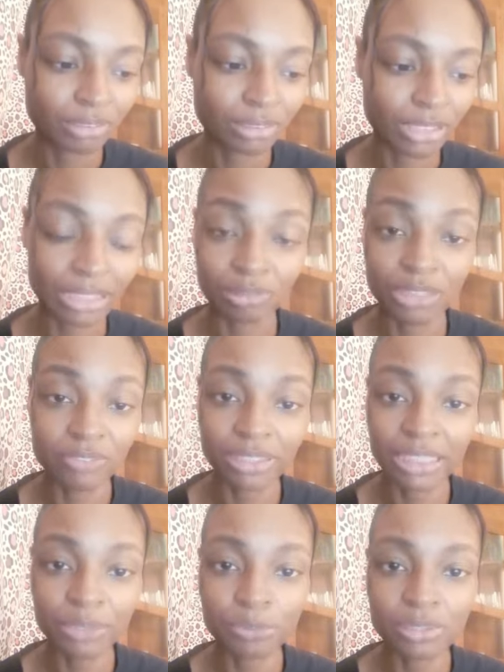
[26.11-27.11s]
don't even
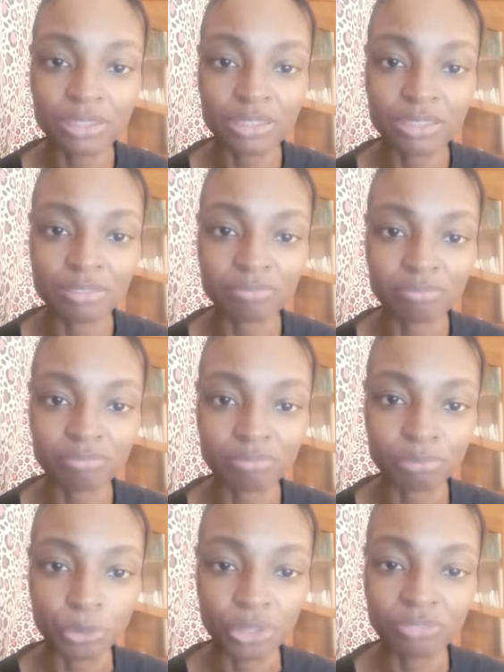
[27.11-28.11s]
think it was
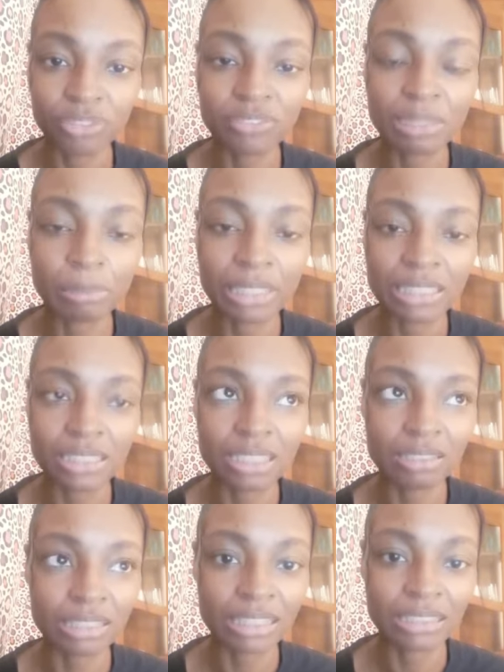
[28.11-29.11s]
more than 15 minutes
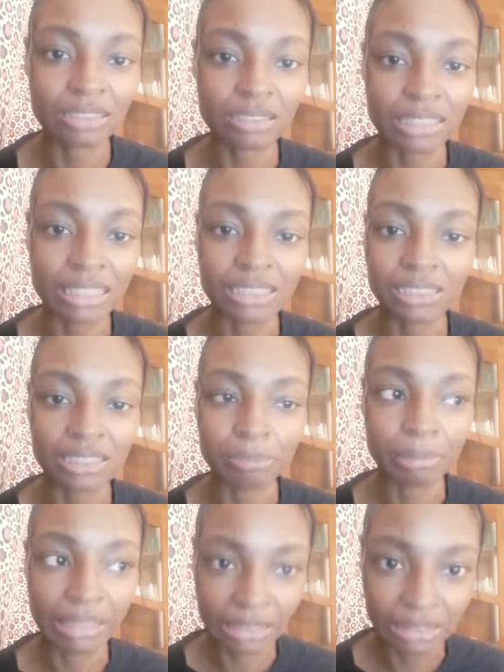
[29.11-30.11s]
long, and they
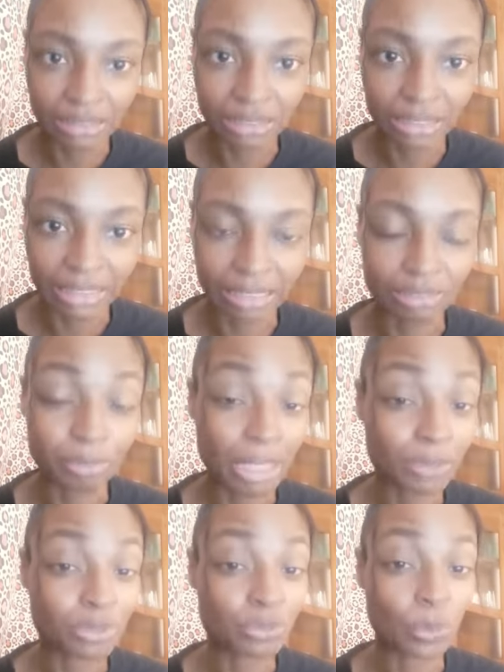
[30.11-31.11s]
immediately took it down. It
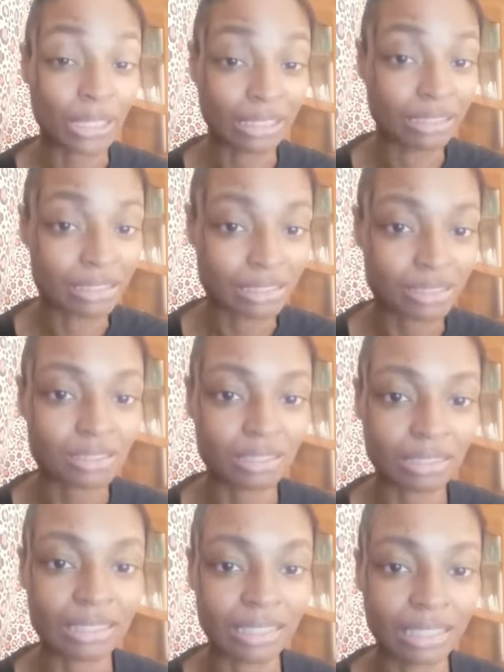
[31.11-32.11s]
probably was way less
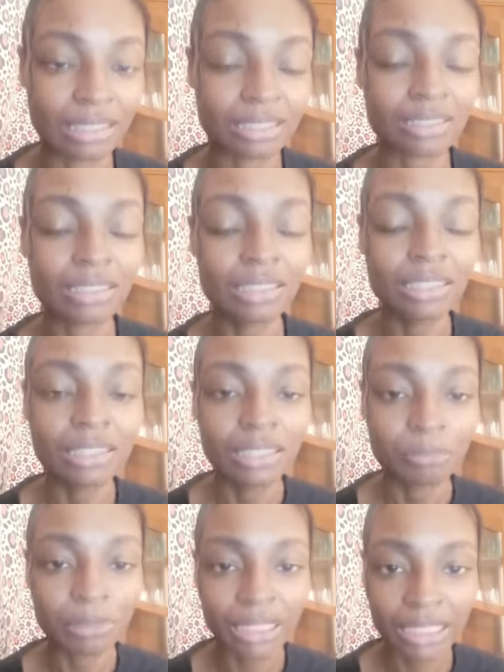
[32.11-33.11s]
than that,
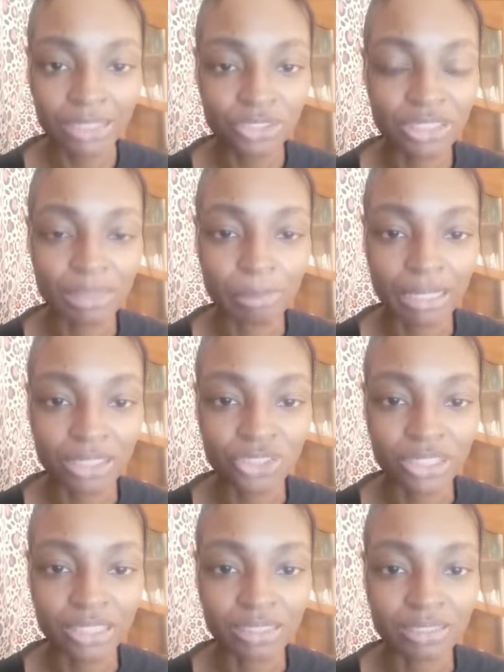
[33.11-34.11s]
but I just
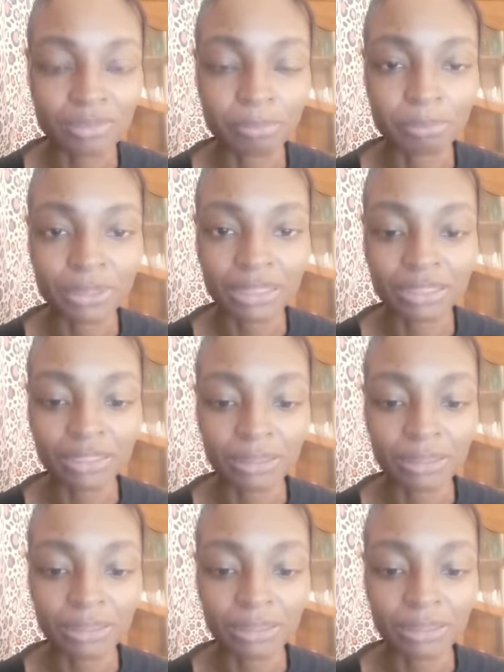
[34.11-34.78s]
apologize. But